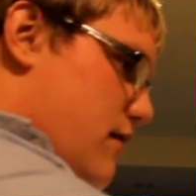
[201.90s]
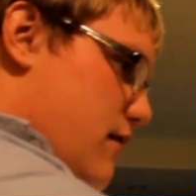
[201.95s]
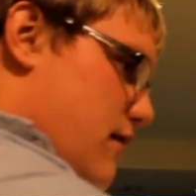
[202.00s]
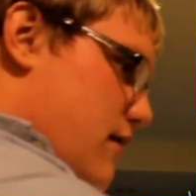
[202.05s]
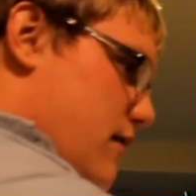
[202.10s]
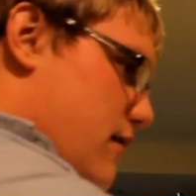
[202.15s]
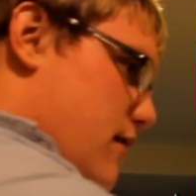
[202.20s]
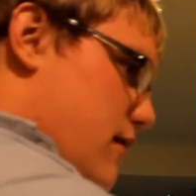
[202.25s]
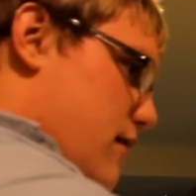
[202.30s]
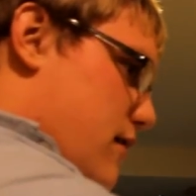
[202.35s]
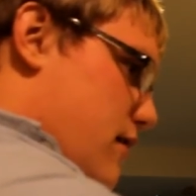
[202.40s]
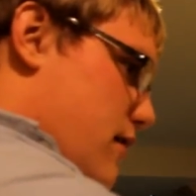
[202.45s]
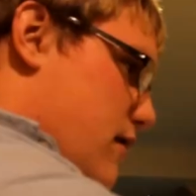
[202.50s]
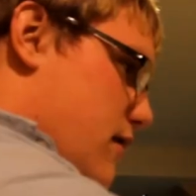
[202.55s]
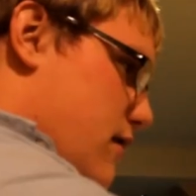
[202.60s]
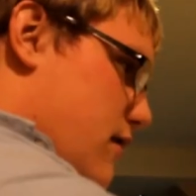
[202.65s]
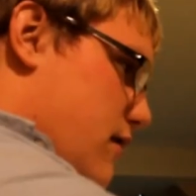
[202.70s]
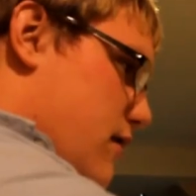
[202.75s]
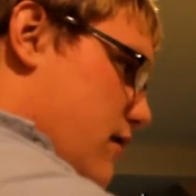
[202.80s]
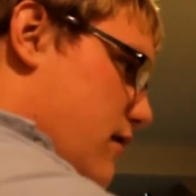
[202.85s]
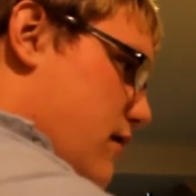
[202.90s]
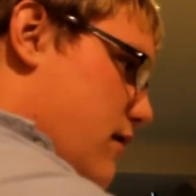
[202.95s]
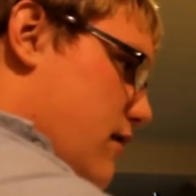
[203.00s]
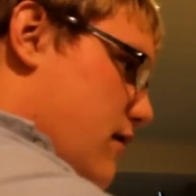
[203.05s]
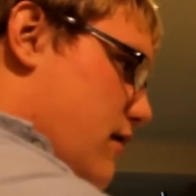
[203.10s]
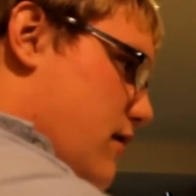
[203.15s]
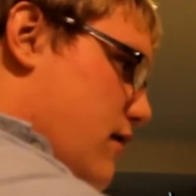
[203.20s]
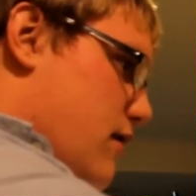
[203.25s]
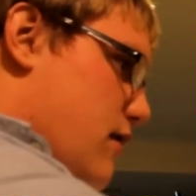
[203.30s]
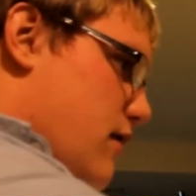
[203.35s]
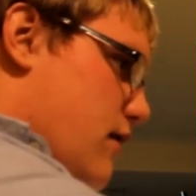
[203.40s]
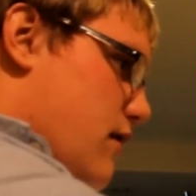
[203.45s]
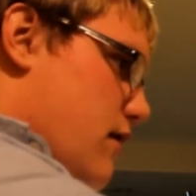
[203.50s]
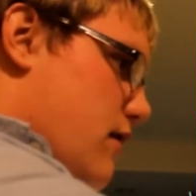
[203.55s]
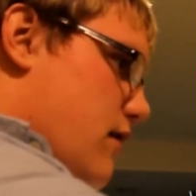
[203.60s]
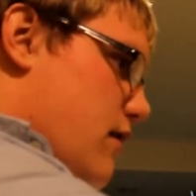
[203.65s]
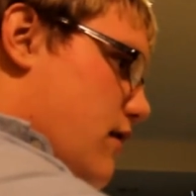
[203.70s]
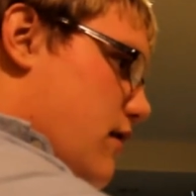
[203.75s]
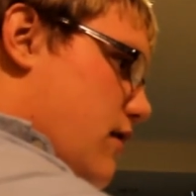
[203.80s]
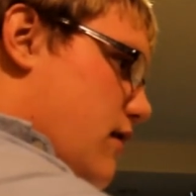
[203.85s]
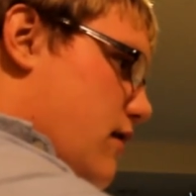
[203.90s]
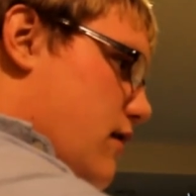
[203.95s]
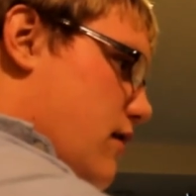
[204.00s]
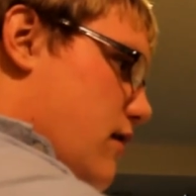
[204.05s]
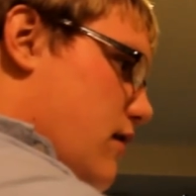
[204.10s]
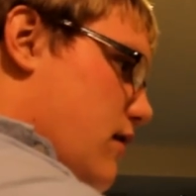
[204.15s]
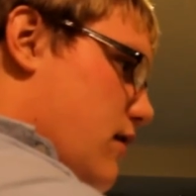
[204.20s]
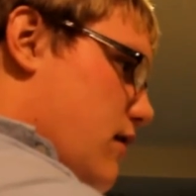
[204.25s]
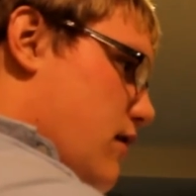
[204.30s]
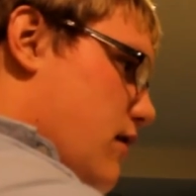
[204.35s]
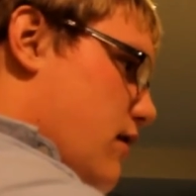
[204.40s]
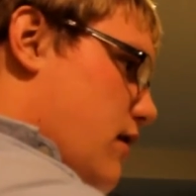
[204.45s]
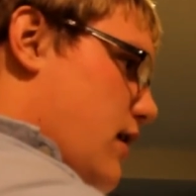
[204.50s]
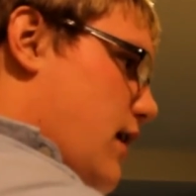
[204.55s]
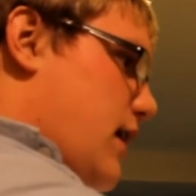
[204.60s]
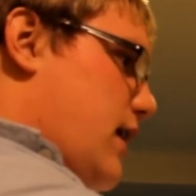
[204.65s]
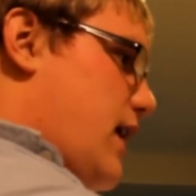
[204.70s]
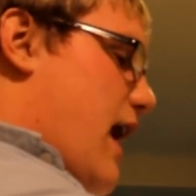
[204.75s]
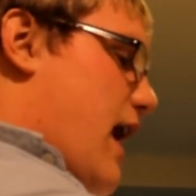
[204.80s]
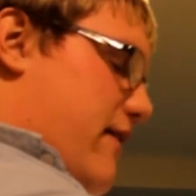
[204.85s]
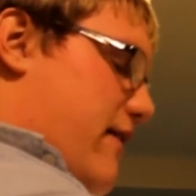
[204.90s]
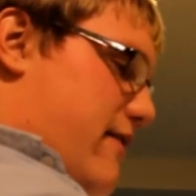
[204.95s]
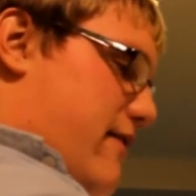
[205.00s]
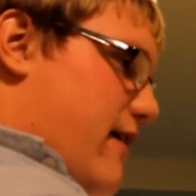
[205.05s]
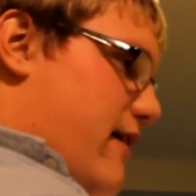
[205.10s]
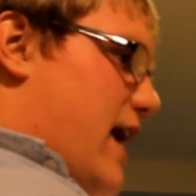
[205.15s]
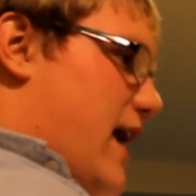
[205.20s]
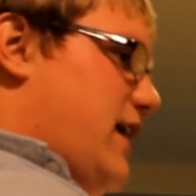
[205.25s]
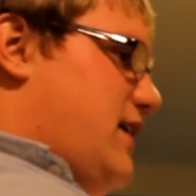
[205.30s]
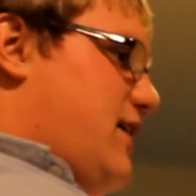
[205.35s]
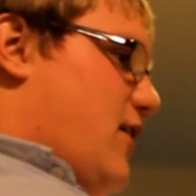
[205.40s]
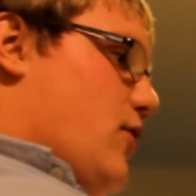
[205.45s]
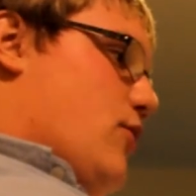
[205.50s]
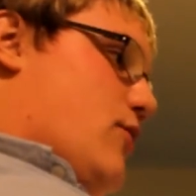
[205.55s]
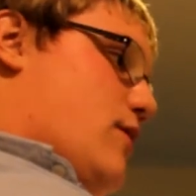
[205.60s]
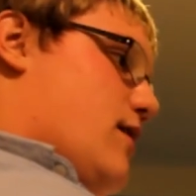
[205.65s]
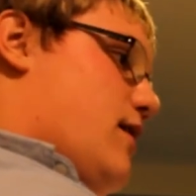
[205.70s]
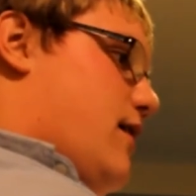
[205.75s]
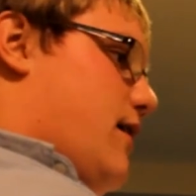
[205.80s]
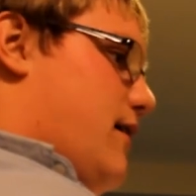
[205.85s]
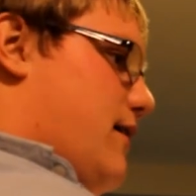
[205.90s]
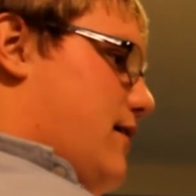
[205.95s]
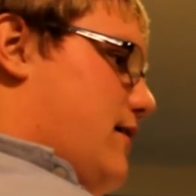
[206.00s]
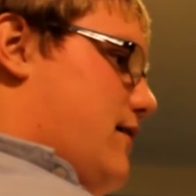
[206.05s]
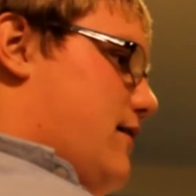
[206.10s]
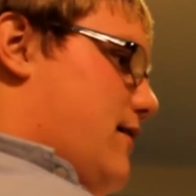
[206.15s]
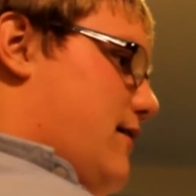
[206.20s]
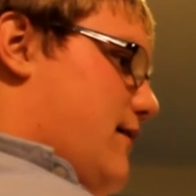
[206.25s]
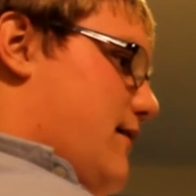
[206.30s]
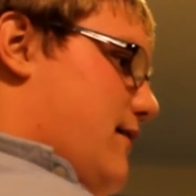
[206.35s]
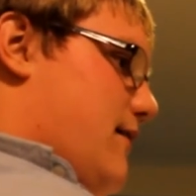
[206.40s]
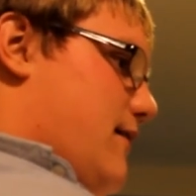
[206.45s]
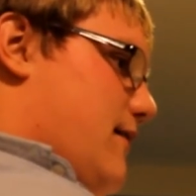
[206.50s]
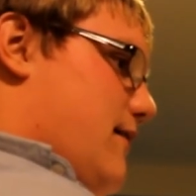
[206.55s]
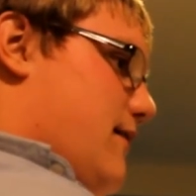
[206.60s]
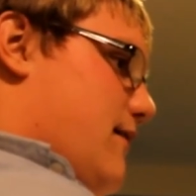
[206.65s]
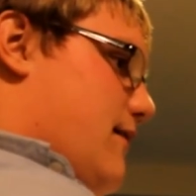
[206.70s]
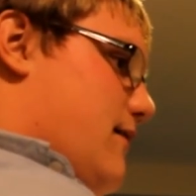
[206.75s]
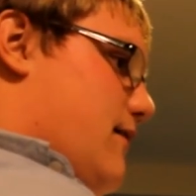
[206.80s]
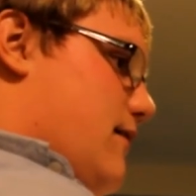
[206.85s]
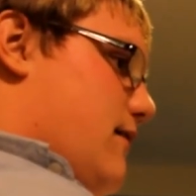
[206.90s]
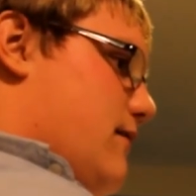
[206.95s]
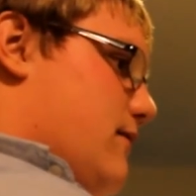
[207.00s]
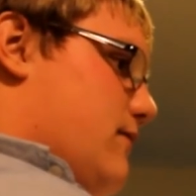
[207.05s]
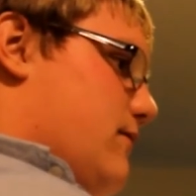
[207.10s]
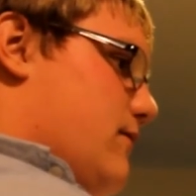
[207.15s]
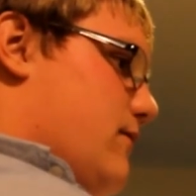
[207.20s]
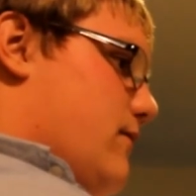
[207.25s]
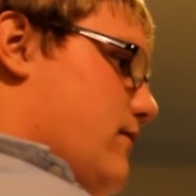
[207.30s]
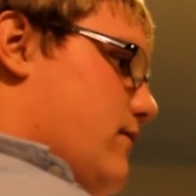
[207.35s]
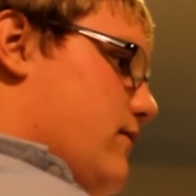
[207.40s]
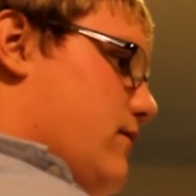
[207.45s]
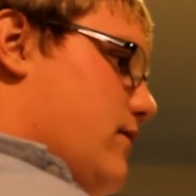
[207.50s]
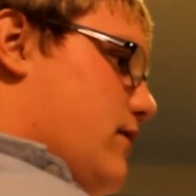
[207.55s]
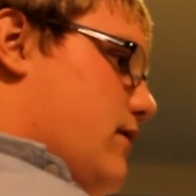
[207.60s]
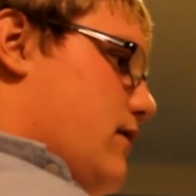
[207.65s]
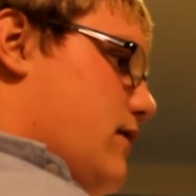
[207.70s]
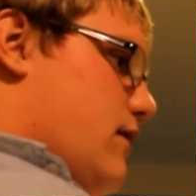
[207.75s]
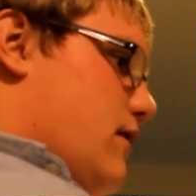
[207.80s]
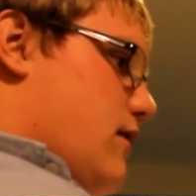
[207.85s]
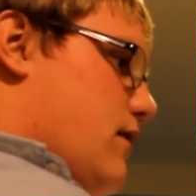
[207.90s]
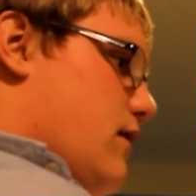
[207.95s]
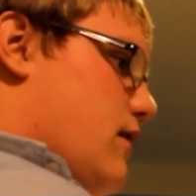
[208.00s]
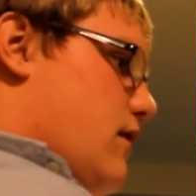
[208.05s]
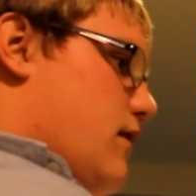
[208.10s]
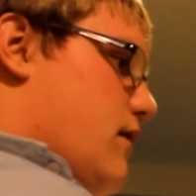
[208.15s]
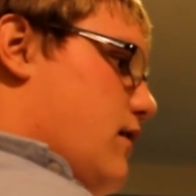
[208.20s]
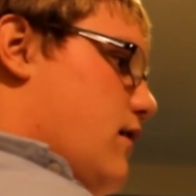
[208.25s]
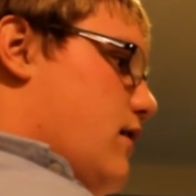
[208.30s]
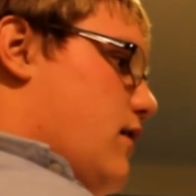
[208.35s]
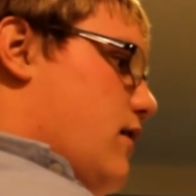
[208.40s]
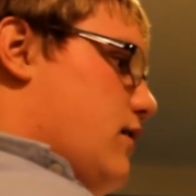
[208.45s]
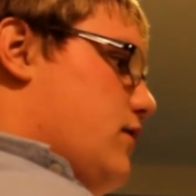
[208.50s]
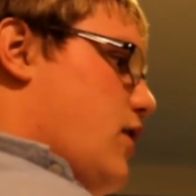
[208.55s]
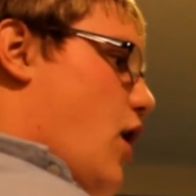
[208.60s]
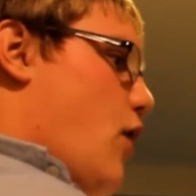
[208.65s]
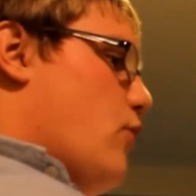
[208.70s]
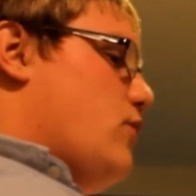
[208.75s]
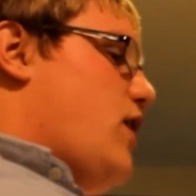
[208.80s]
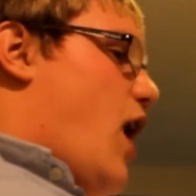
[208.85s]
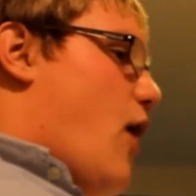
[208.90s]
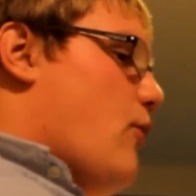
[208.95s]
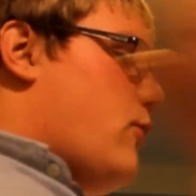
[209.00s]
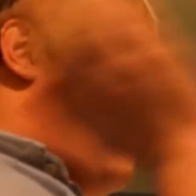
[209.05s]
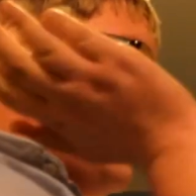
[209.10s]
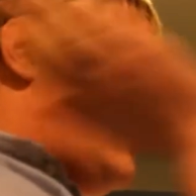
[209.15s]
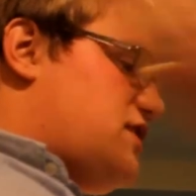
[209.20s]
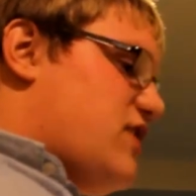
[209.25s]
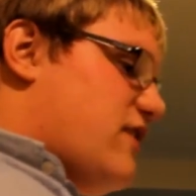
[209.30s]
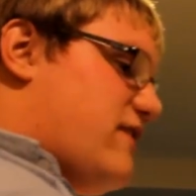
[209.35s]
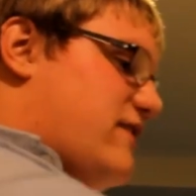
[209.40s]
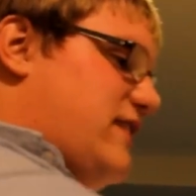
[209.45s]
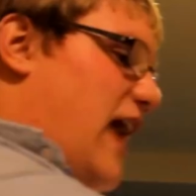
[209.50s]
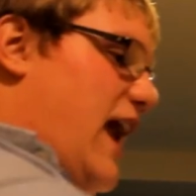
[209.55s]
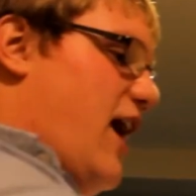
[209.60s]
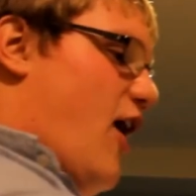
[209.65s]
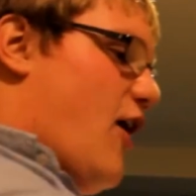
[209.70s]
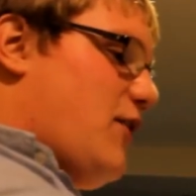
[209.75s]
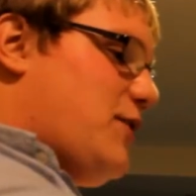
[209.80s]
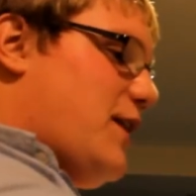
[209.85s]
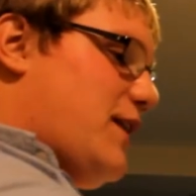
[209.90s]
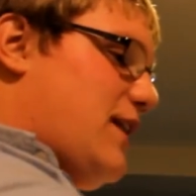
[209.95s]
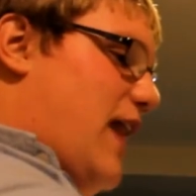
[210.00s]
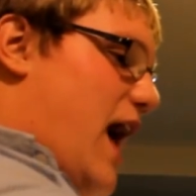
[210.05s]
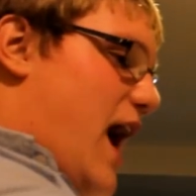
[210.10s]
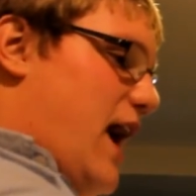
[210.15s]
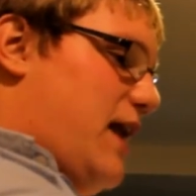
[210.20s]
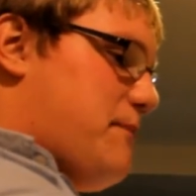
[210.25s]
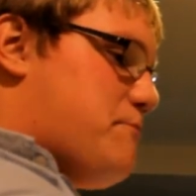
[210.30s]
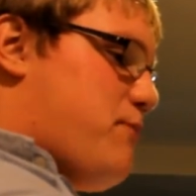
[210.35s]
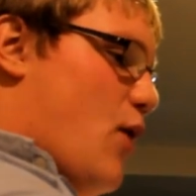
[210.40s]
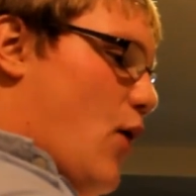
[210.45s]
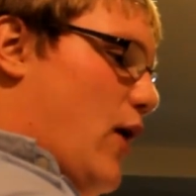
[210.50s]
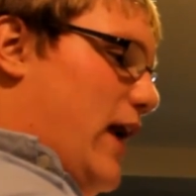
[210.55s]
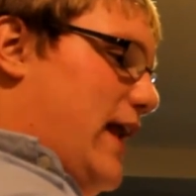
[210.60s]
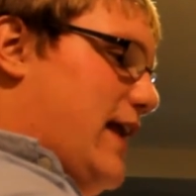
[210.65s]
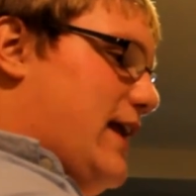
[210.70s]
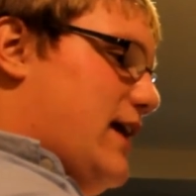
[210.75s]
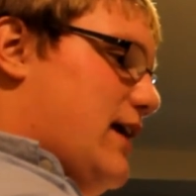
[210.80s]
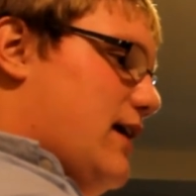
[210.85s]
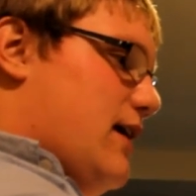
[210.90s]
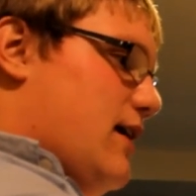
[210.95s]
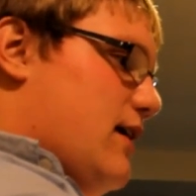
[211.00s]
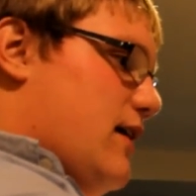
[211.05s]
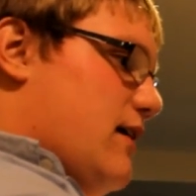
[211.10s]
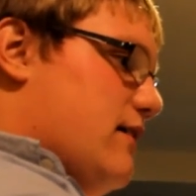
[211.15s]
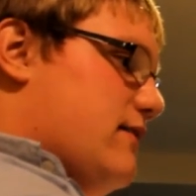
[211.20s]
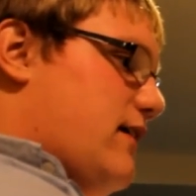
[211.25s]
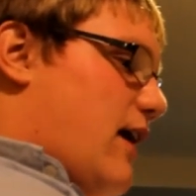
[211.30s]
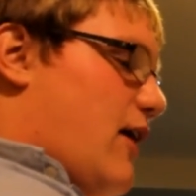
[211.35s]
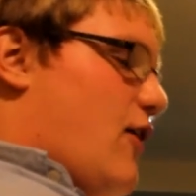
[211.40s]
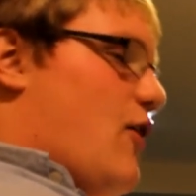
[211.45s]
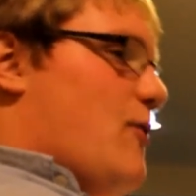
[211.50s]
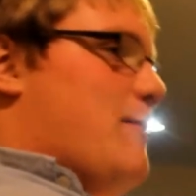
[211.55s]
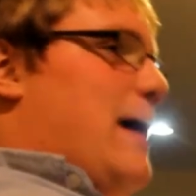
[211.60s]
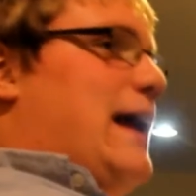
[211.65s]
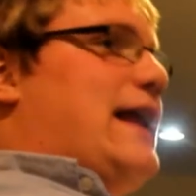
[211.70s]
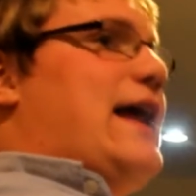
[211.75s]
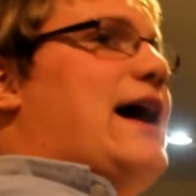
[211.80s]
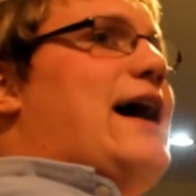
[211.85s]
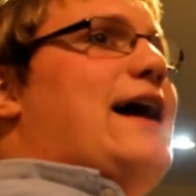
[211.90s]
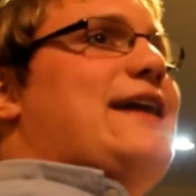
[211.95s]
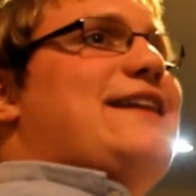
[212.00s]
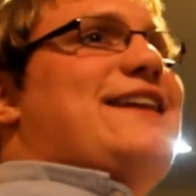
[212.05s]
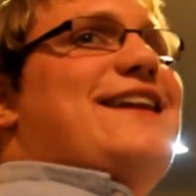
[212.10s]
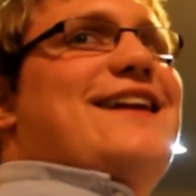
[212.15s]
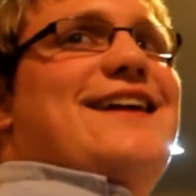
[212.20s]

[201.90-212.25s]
Also, you want to talk to, the manager, sir? Yes, I do. Okay, just one moment, okay? No, no, wait, just stay on the line, boy. oh my god.